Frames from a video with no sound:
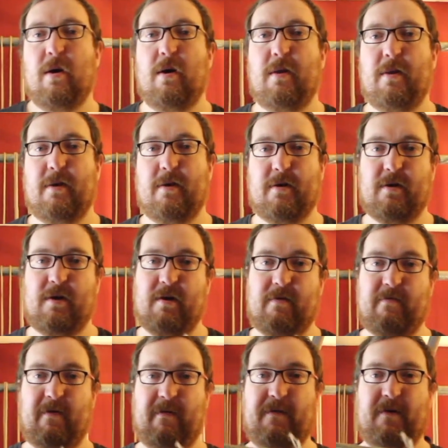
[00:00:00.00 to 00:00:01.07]
And then I can have
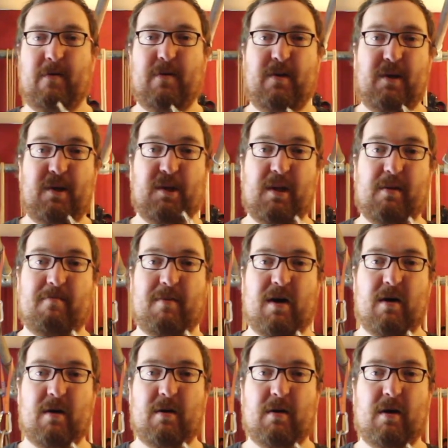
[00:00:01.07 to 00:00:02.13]
a few of these in a
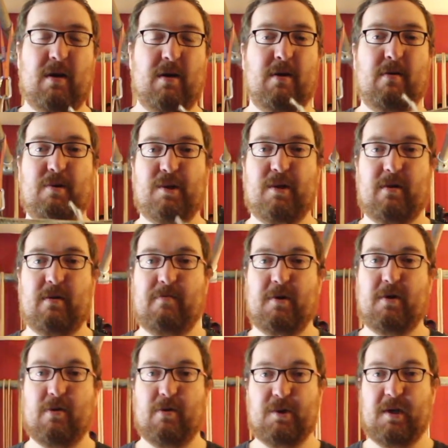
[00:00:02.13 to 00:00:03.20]
bag, and I know it's going to be
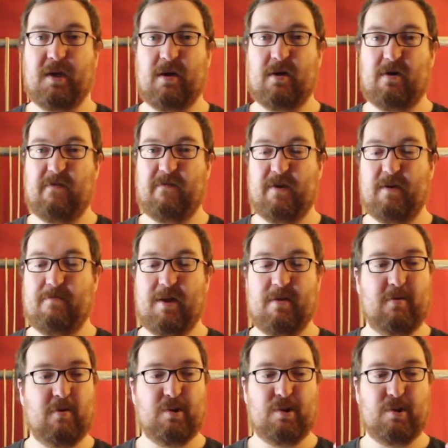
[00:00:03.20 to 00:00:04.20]
causing it hopefully minimal